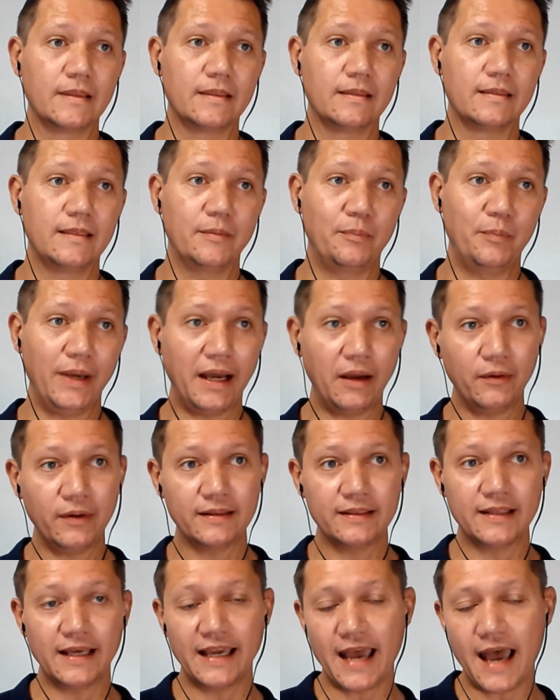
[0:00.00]
the power
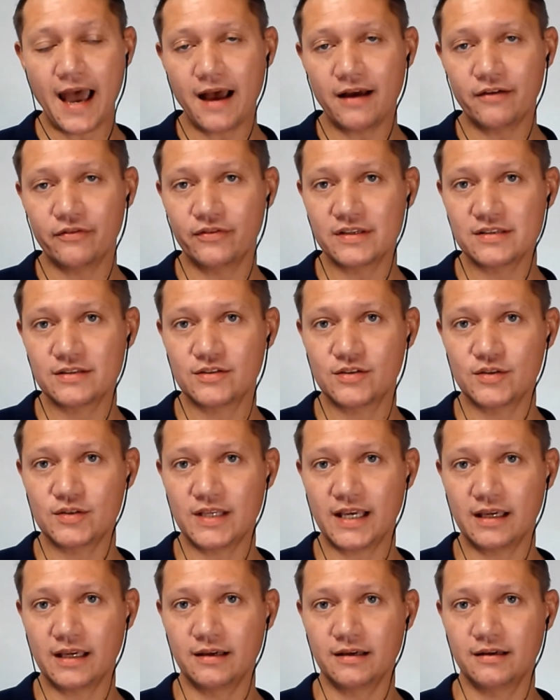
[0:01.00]
they have is to
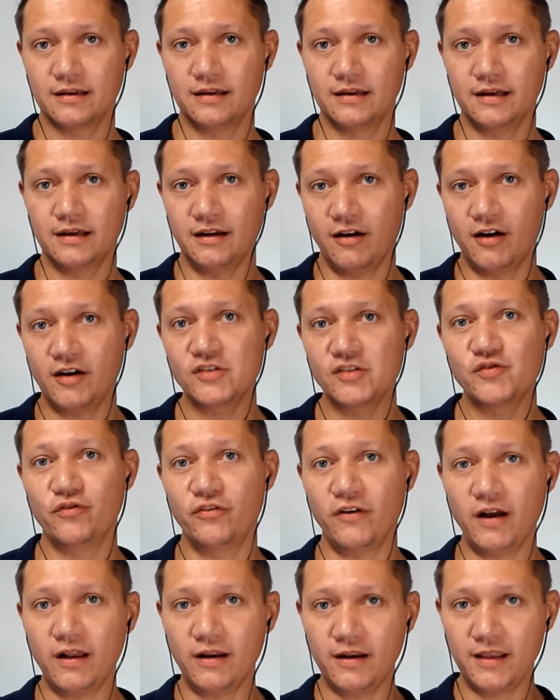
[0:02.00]
take a large
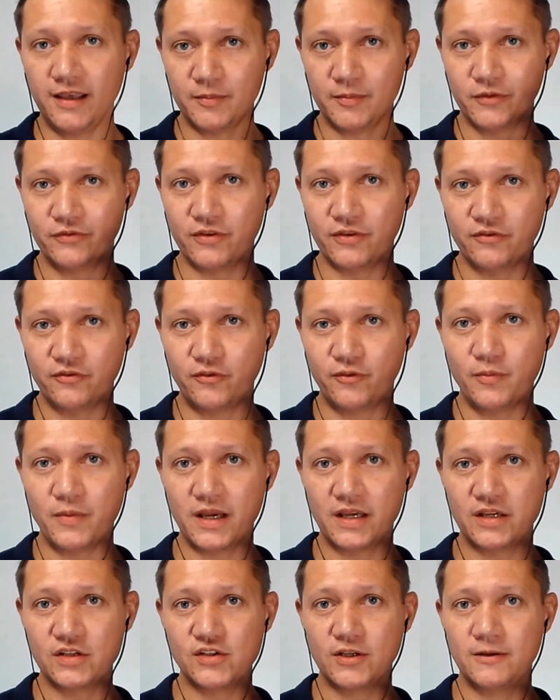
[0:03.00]
volume of
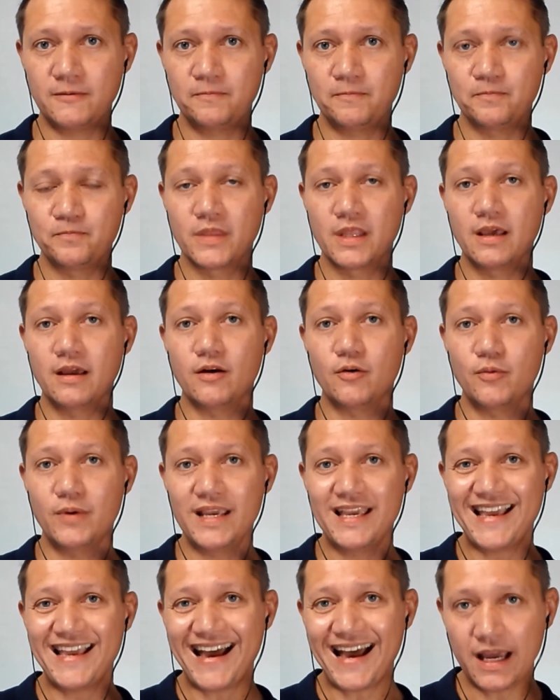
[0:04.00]
information,
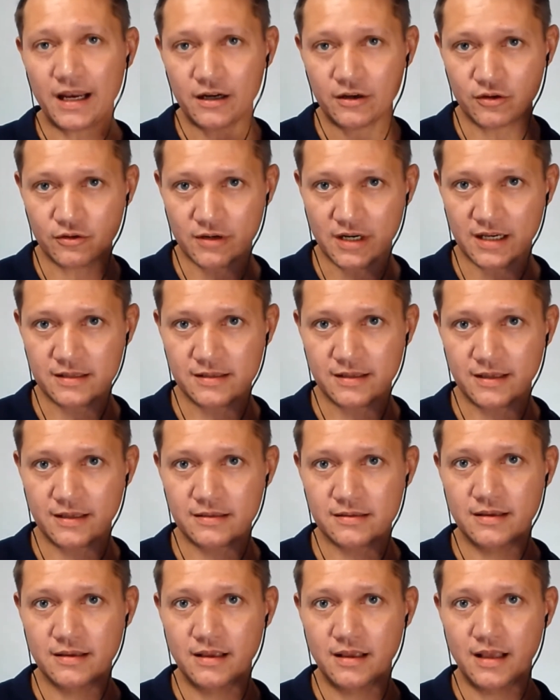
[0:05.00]
recategorize
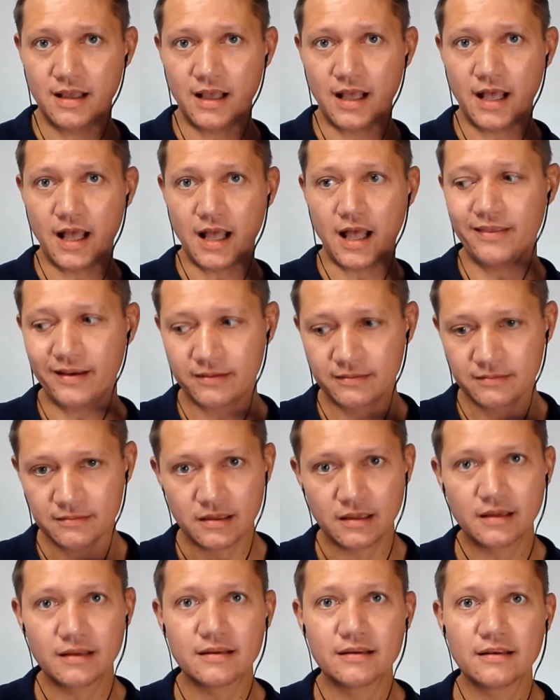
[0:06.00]
it, and then
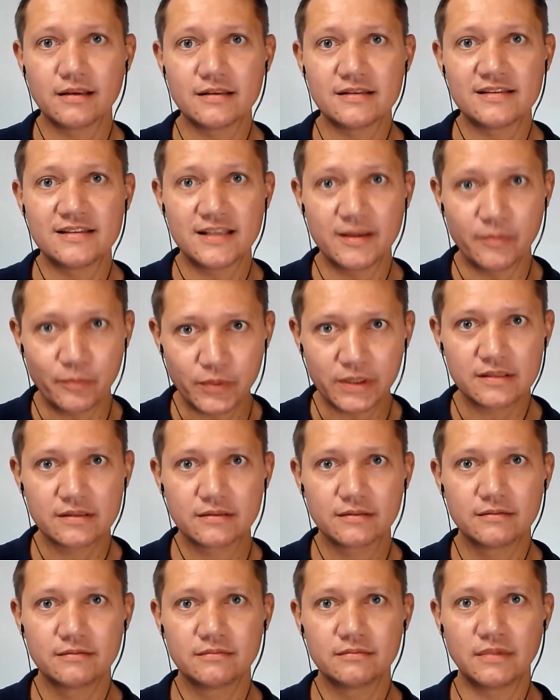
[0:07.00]
zip
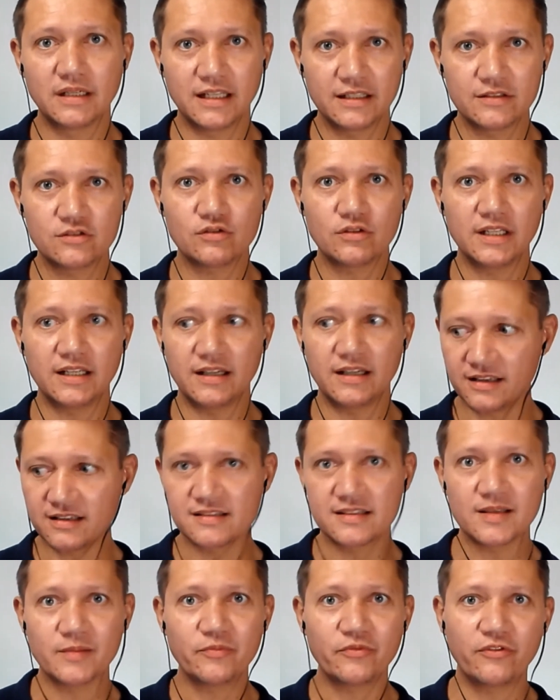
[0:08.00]
it, literally like a
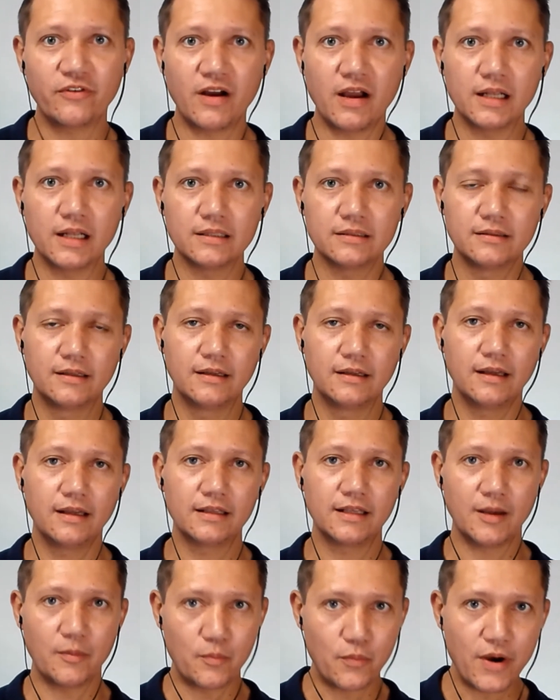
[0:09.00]
zip file,
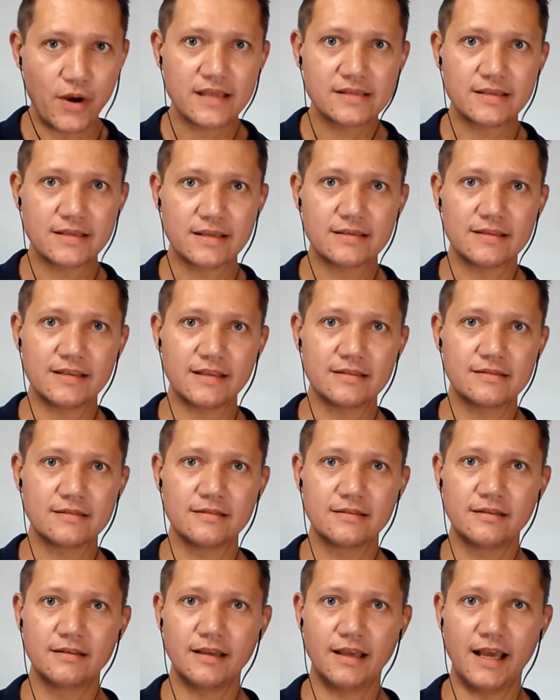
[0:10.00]
compresses
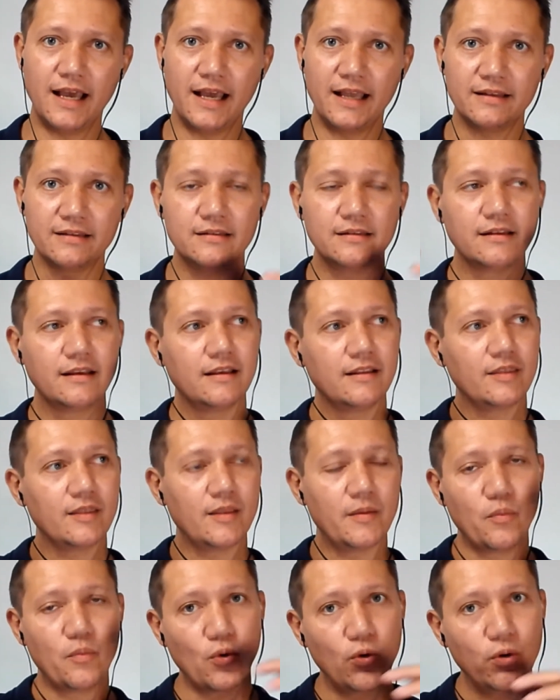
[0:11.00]
it. And
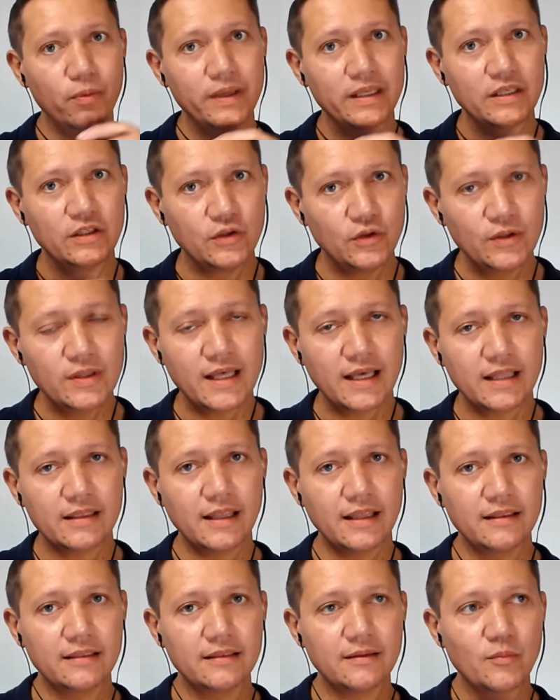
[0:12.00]
the more we do that,
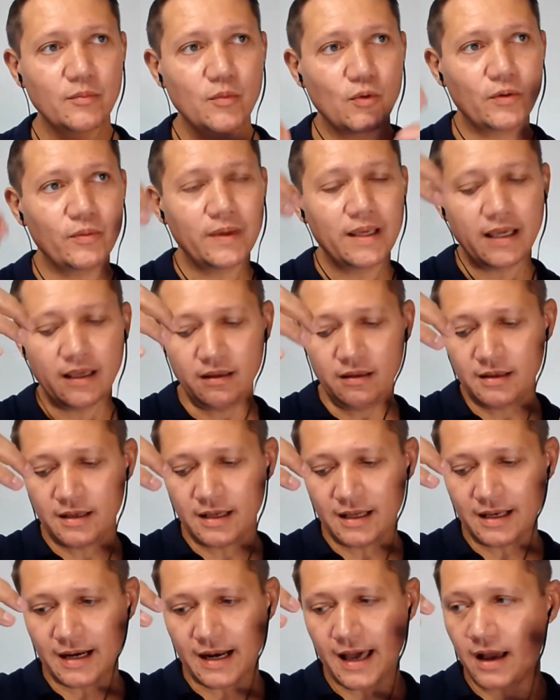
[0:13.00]
then the more we
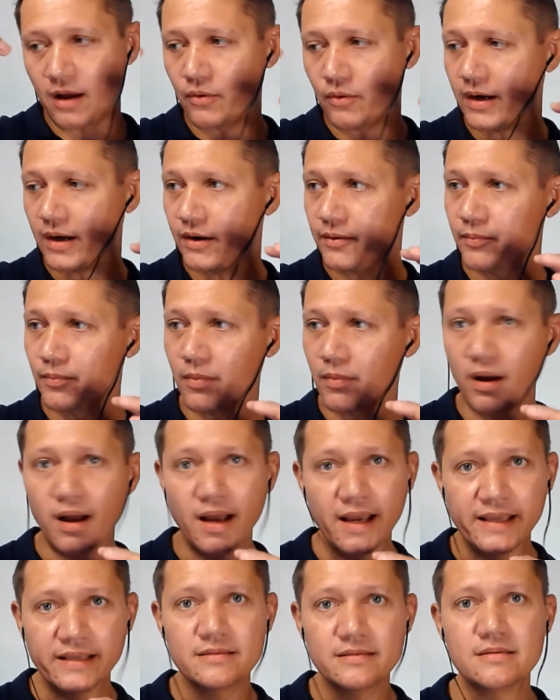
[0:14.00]
allow our
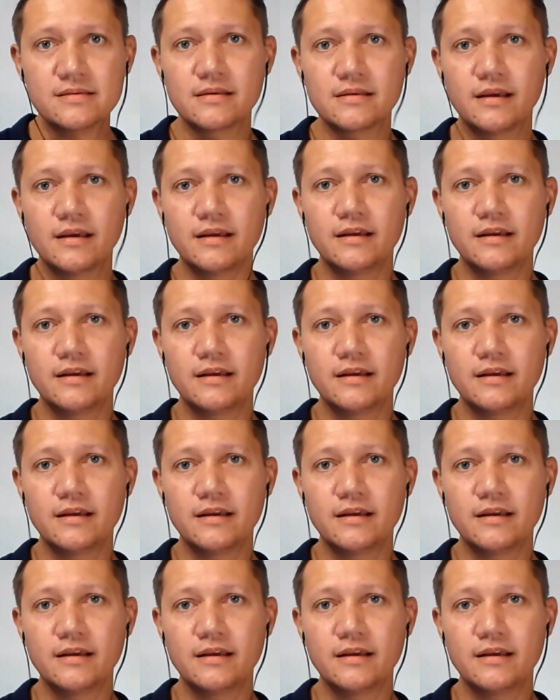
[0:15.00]
minds